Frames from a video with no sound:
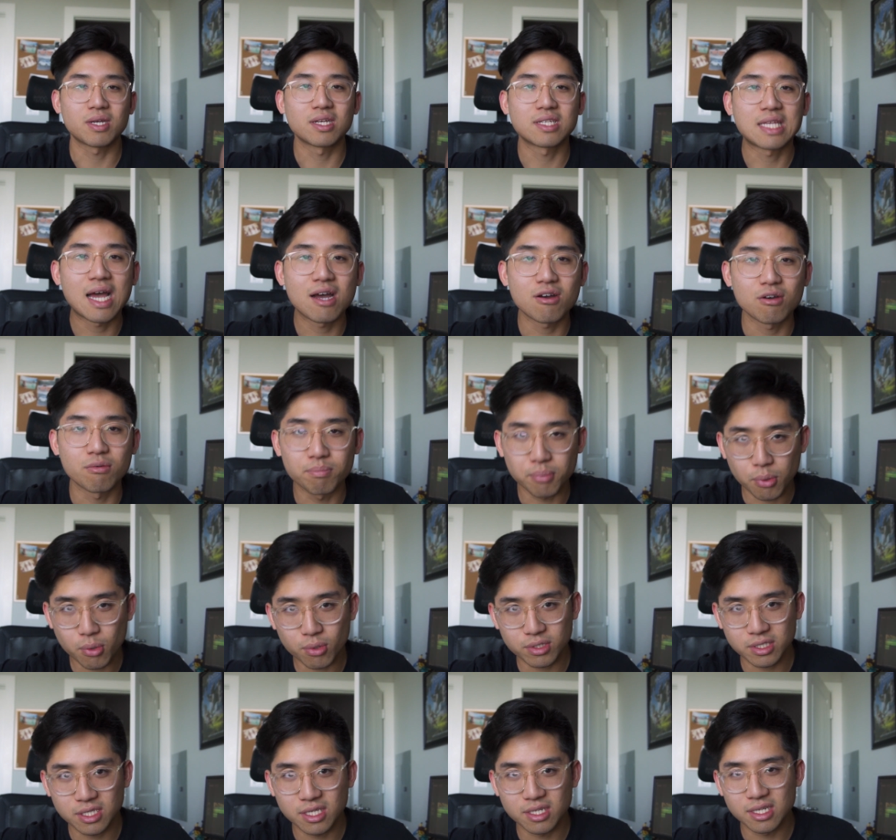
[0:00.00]
how
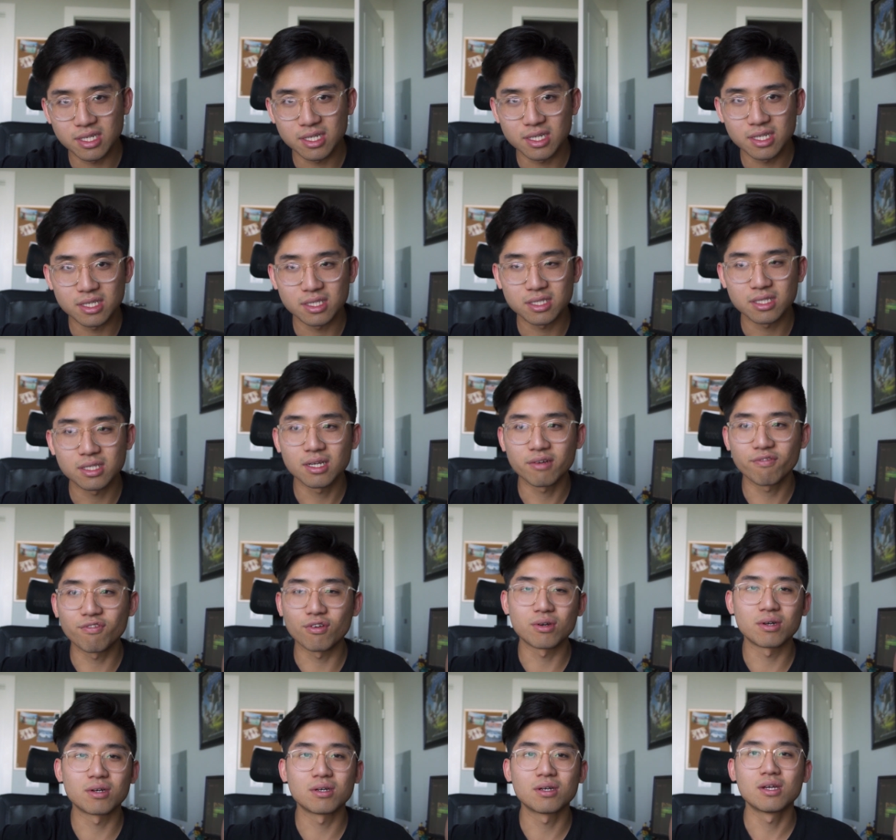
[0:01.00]
important it is
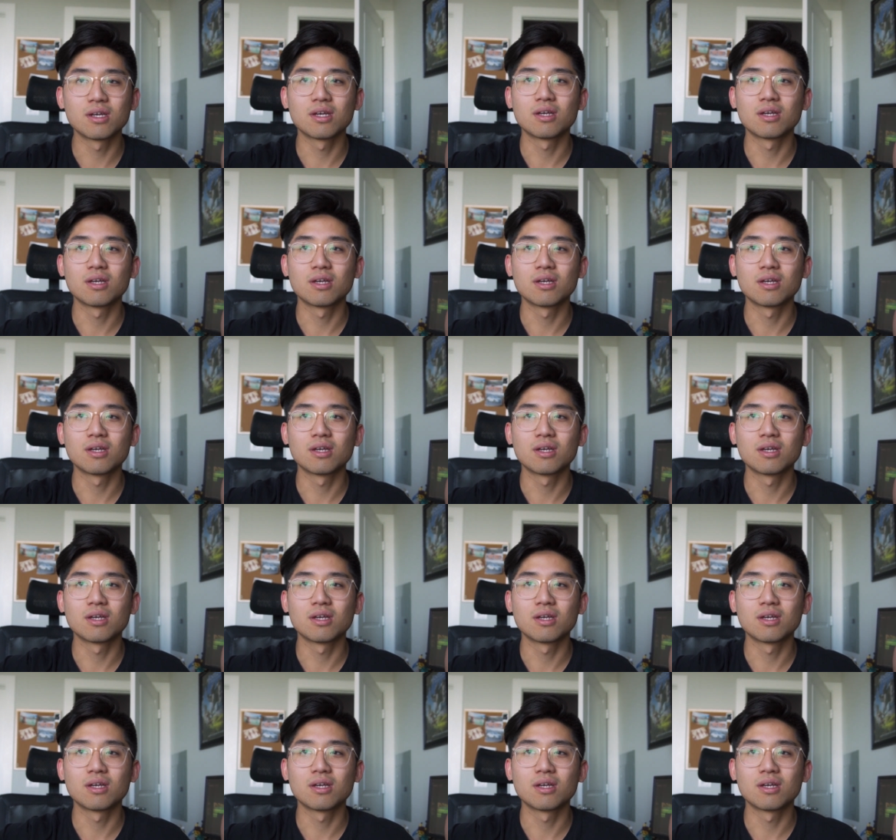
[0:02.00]
for